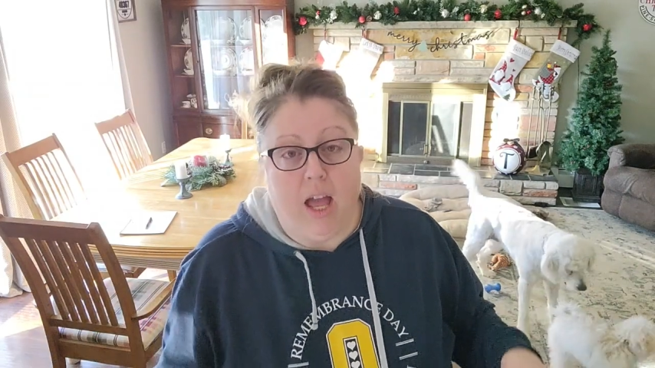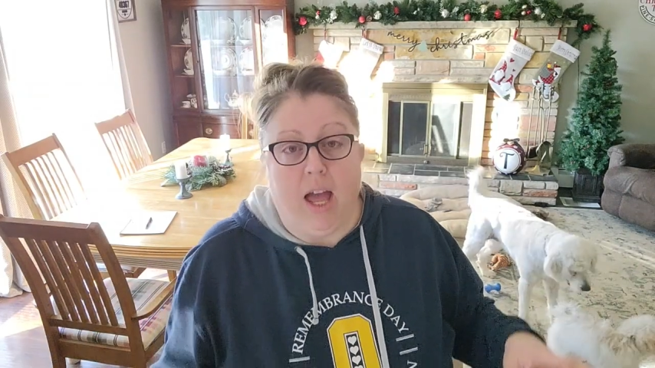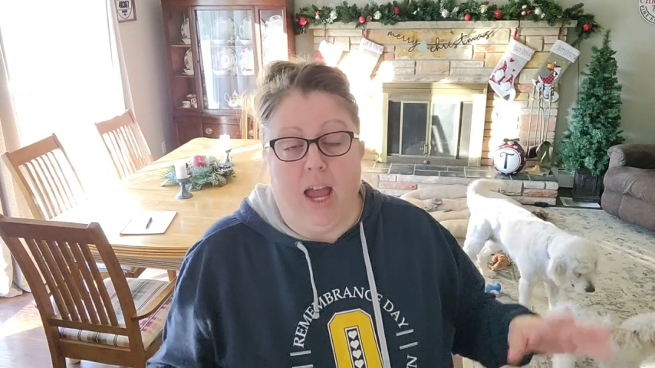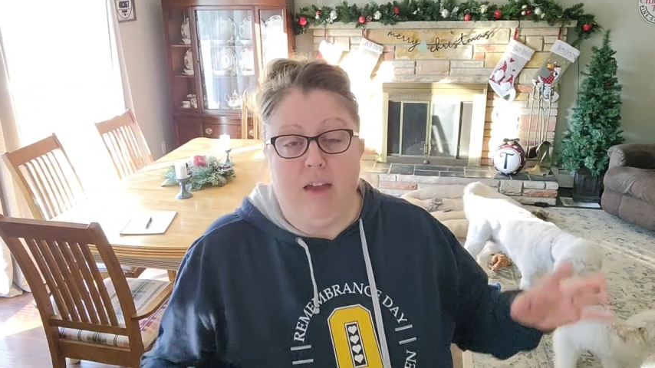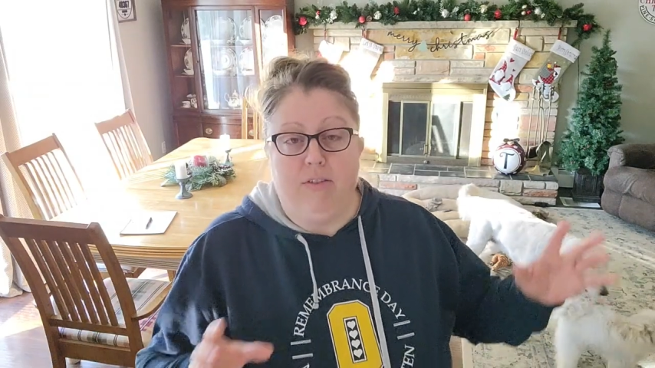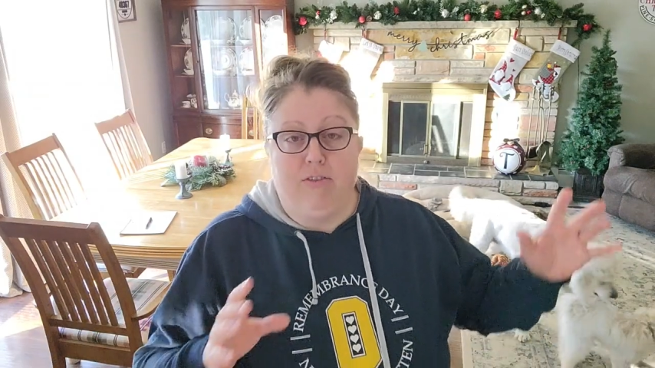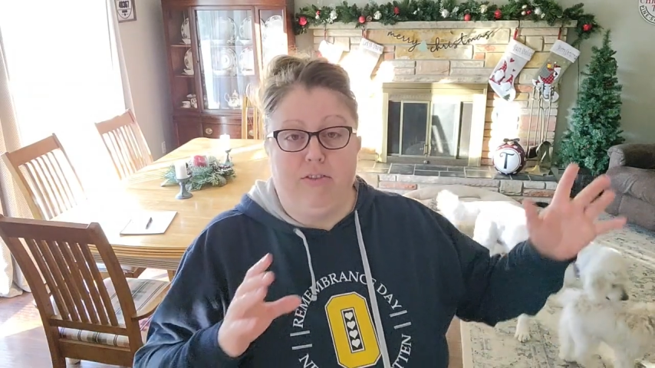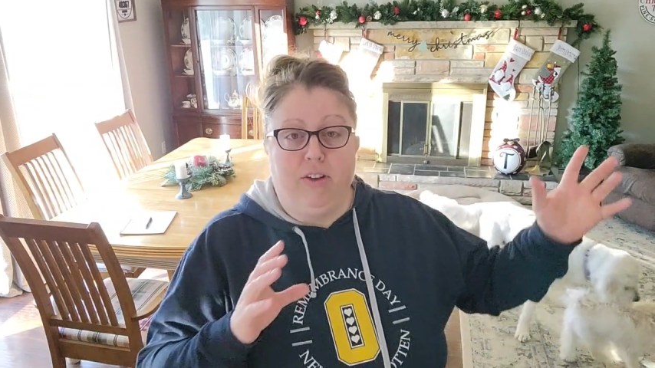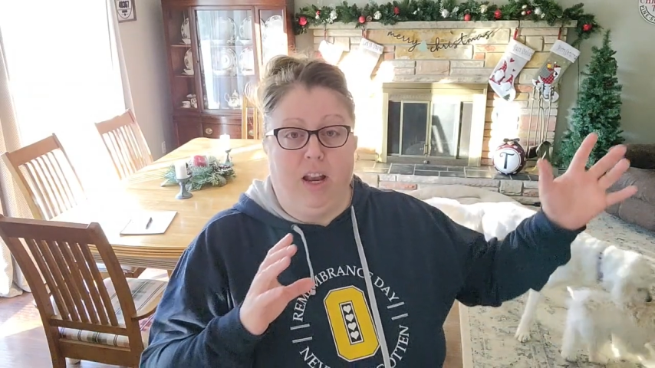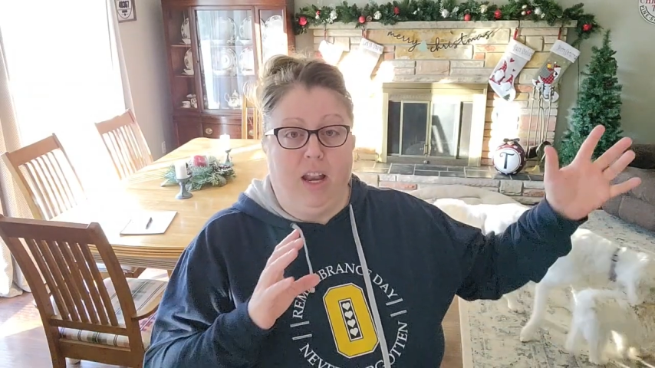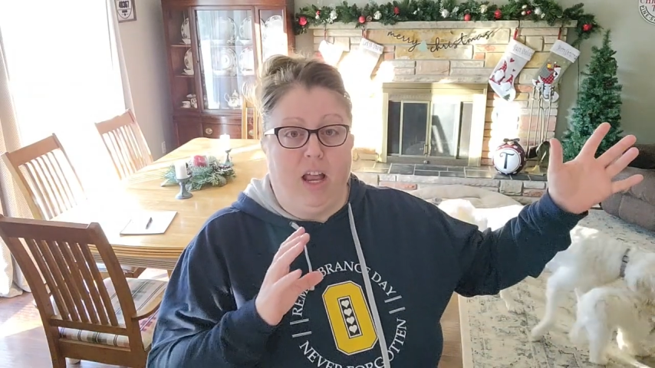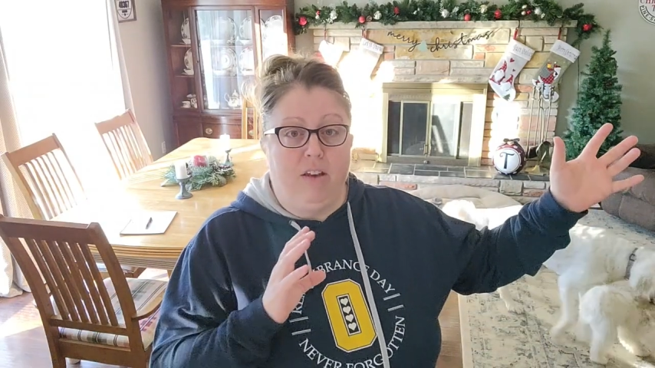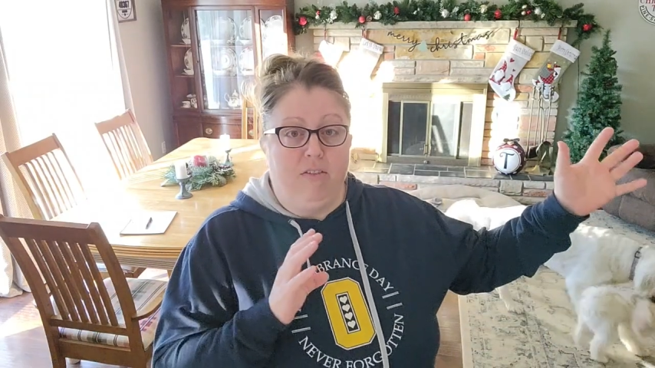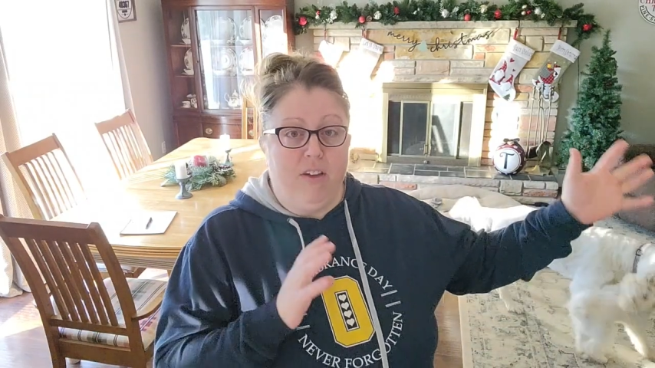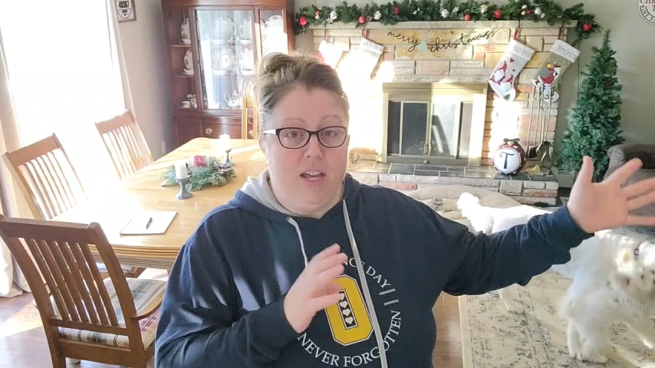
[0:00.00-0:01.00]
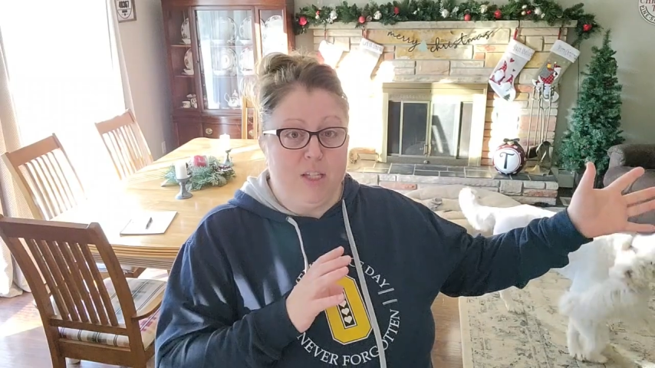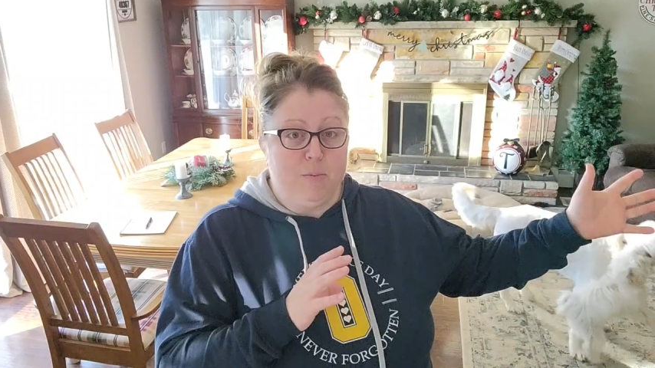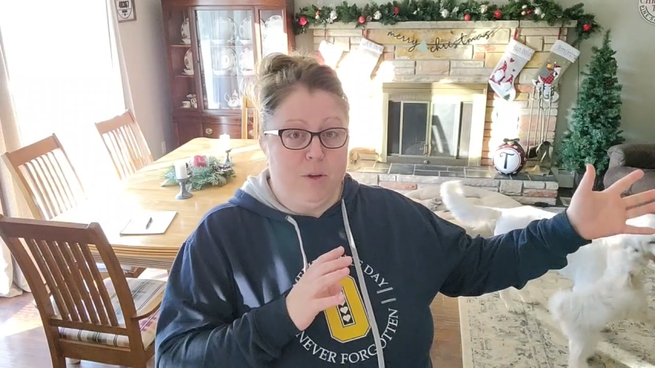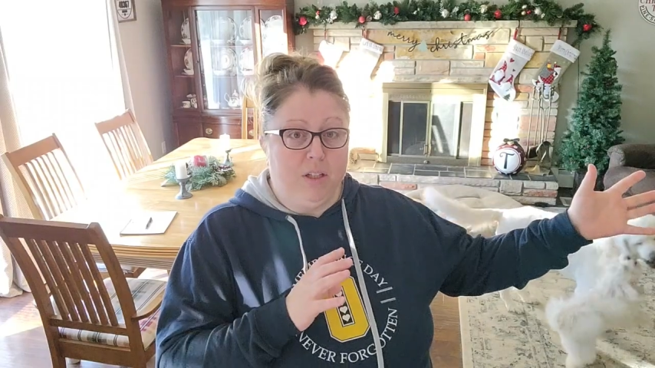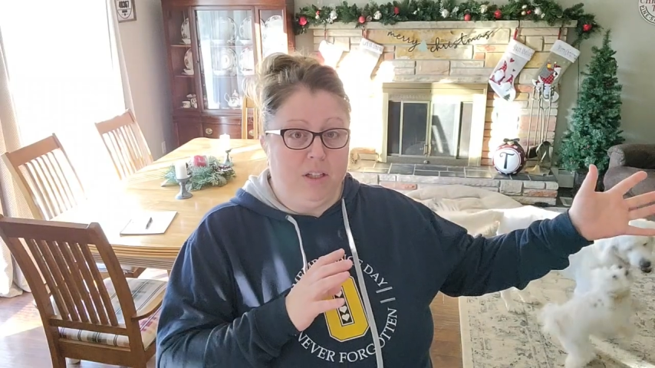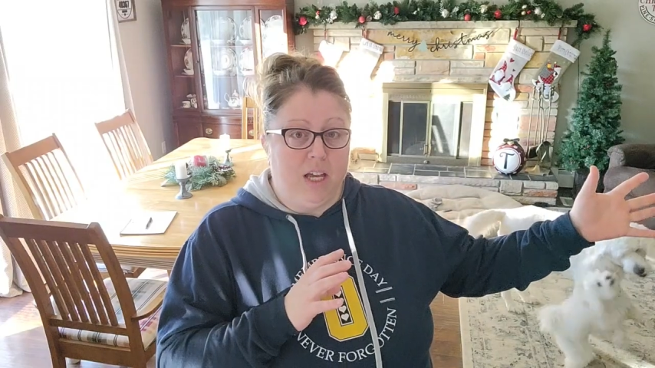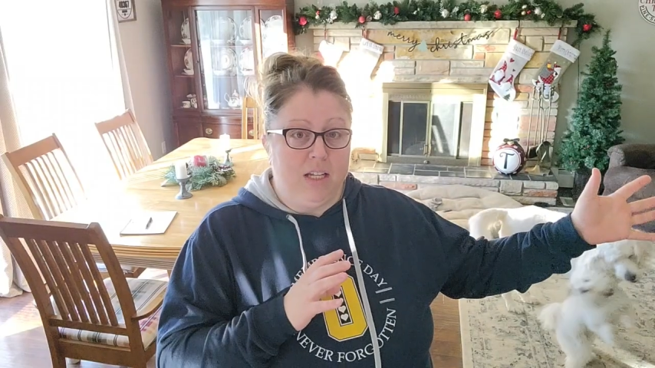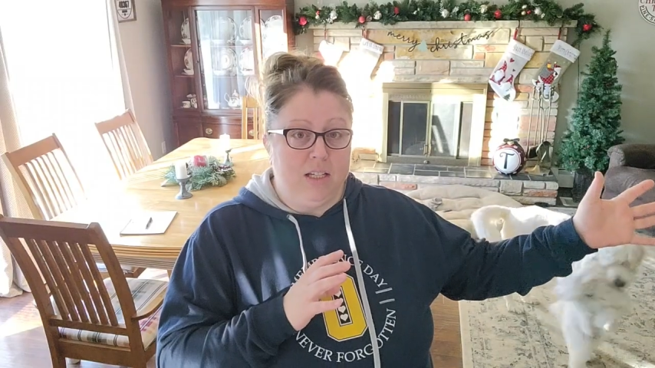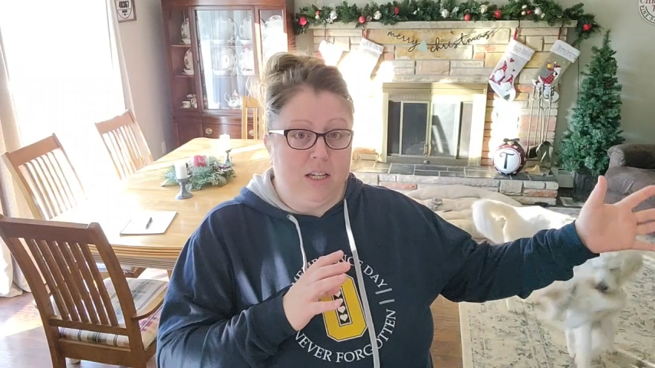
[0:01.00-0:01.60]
I have a friend on Facebook that